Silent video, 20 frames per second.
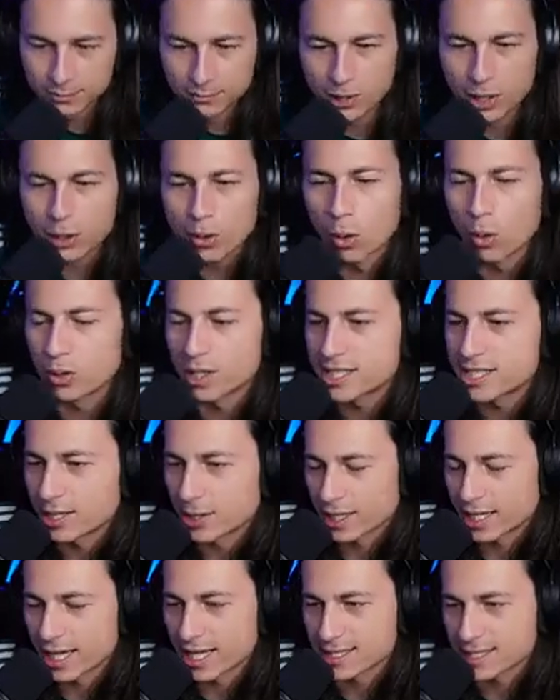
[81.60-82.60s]
The coldest
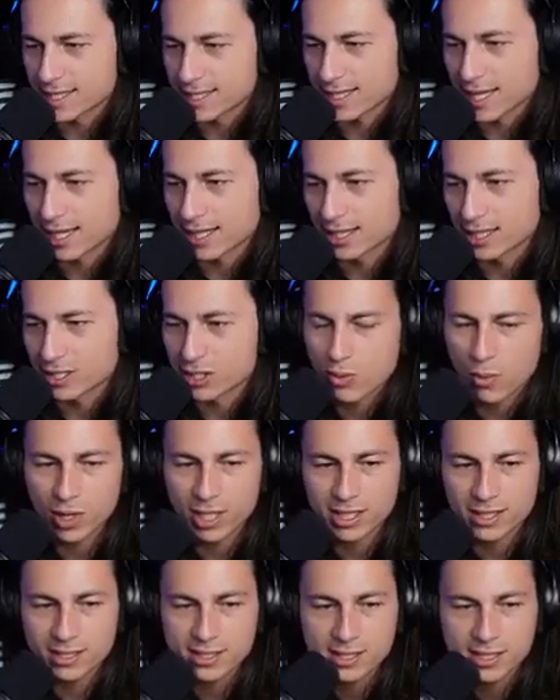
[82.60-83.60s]
it gets is like in the
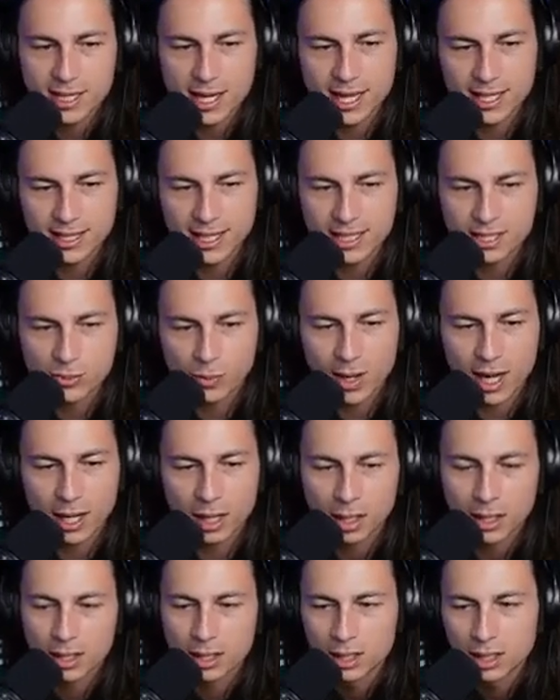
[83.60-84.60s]
20s, and that's
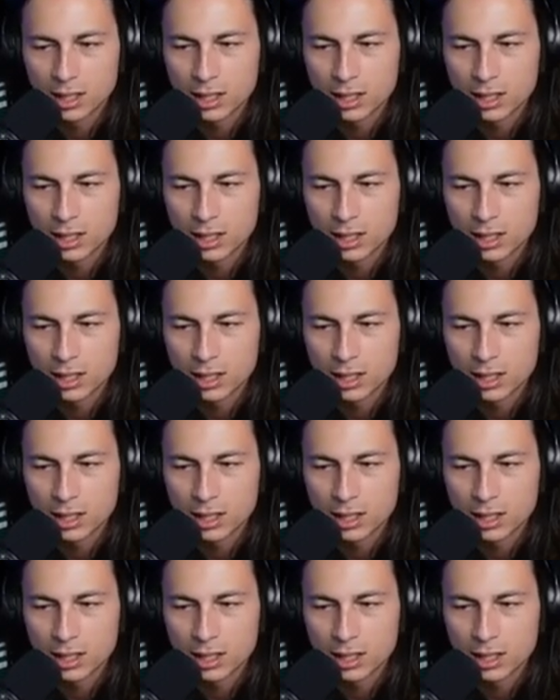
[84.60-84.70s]
rare.